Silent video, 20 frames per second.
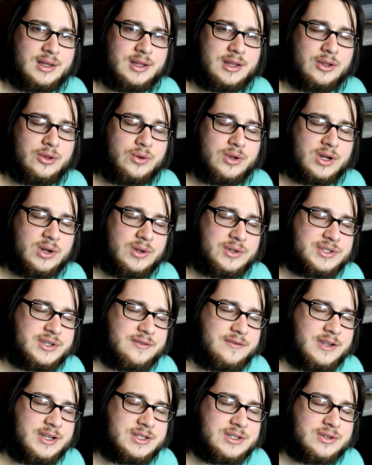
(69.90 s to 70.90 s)
The hookah also
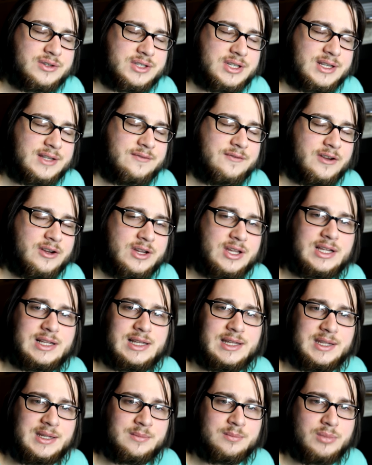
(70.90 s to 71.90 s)
features a very
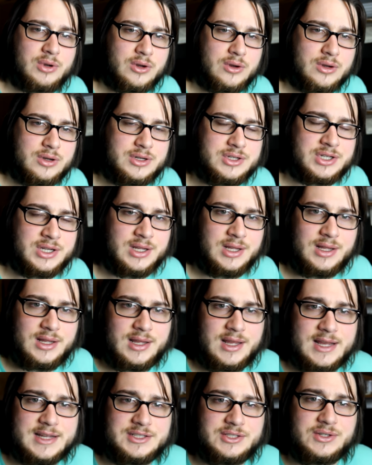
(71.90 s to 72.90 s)
clean purge.
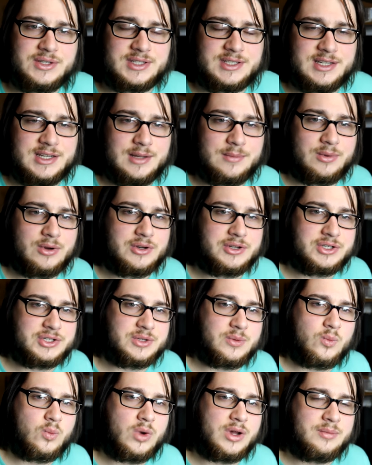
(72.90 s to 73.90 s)
As you can see, it purges
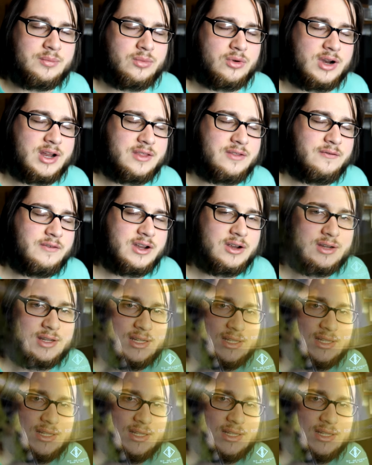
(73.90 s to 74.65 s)
in one breath very